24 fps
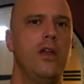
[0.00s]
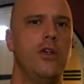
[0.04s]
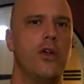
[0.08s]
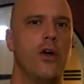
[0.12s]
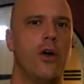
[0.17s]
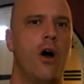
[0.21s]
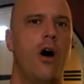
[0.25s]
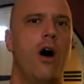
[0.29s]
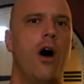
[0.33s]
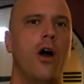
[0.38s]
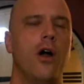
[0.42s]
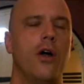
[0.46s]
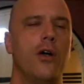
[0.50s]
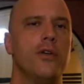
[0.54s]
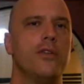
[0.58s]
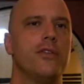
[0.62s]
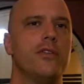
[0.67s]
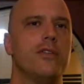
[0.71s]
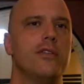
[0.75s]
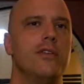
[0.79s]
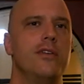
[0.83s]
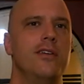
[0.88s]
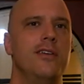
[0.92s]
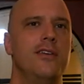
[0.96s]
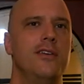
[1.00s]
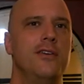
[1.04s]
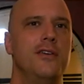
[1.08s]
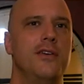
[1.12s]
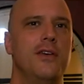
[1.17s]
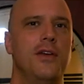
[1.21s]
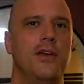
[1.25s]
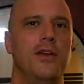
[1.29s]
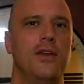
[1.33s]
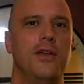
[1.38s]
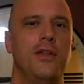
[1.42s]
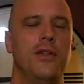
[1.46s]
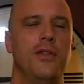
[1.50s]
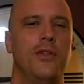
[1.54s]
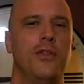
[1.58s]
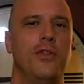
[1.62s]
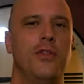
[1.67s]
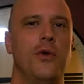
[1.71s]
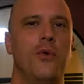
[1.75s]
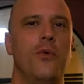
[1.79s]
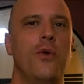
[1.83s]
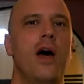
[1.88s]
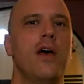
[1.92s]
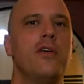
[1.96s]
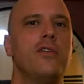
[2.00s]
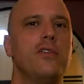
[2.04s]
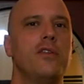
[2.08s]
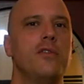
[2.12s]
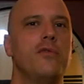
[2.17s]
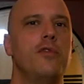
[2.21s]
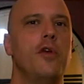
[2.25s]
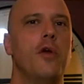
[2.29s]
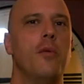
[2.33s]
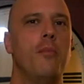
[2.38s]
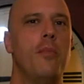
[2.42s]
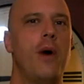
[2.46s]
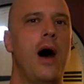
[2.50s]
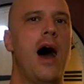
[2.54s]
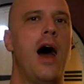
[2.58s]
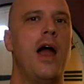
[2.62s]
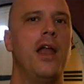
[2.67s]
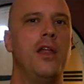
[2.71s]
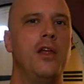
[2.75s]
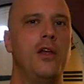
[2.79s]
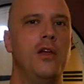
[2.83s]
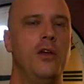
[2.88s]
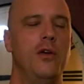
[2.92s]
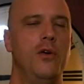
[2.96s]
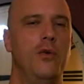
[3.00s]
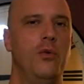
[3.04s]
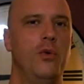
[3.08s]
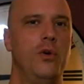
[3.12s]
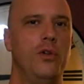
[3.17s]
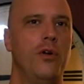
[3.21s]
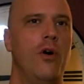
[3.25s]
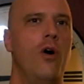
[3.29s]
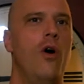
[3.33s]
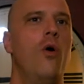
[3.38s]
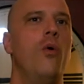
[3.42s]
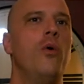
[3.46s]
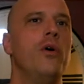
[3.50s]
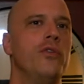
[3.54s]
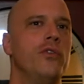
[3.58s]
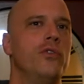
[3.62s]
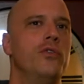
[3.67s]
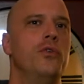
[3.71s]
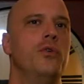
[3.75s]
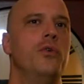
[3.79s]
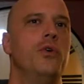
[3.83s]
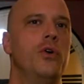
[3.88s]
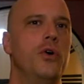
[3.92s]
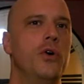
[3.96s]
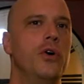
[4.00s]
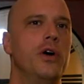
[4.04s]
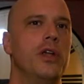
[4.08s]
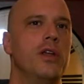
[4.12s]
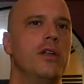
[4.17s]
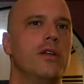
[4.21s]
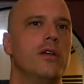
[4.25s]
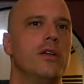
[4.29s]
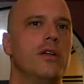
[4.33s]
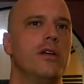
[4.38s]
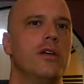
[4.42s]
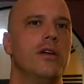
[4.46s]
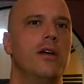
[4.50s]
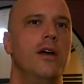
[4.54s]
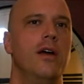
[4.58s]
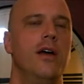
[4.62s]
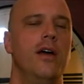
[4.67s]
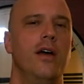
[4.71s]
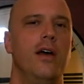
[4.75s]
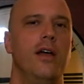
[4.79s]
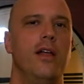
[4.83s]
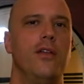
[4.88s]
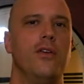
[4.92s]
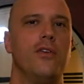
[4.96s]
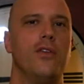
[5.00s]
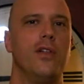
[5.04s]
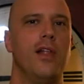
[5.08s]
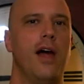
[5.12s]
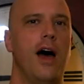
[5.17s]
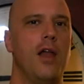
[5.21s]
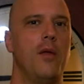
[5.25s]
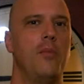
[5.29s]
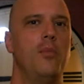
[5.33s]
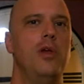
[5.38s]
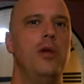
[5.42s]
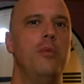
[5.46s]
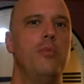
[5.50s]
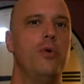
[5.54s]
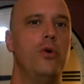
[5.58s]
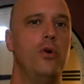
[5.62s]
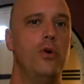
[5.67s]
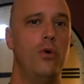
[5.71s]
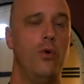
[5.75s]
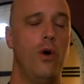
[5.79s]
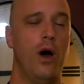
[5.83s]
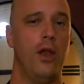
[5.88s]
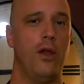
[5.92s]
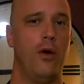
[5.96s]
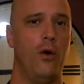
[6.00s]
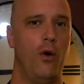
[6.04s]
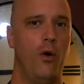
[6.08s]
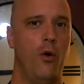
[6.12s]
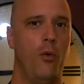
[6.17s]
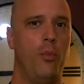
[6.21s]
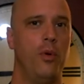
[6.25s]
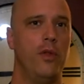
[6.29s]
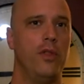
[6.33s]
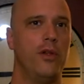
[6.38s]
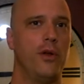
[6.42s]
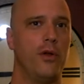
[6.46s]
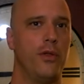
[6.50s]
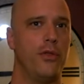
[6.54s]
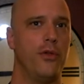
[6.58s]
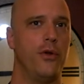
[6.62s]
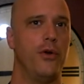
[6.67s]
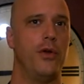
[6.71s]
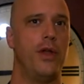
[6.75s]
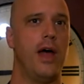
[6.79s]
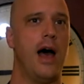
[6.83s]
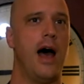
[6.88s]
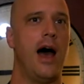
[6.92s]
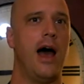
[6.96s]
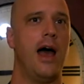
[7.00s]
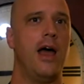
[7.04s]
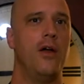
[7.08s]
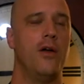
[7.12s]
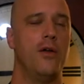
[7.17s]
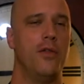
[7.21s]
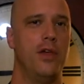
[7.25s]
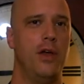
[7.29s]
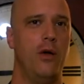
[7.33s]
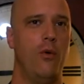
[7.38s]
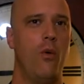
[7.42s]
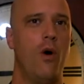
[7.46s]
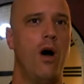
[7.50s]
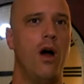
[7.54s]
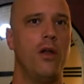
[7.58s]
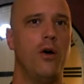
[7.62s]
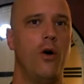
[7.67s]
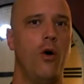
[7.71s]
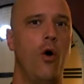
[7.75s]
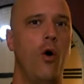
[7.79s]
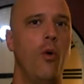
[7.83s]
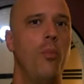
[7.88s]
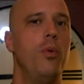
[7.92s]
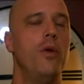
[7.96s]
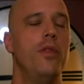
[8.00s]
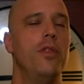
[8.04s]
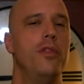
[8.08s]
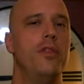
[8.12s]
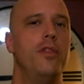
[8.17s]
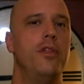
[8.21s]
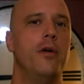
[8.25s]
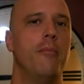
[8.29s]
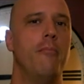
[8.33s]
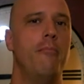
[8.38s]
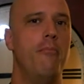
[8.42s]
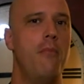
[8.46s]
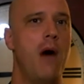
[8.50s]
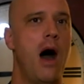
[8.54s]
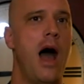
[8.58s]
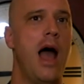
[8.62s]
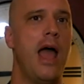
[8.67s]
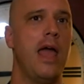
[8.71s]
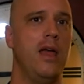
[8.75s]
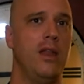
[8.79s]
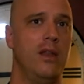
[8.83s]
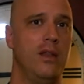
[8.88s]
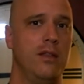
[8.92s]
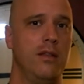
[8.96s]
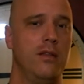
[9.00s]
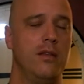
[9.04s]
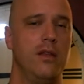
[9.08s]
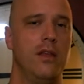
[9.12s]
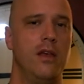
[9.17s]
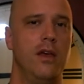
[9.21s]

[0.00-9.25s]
your heart, the rest of your body will always do good. There's a lot of people who want to open their third eye, or they want to open their mind.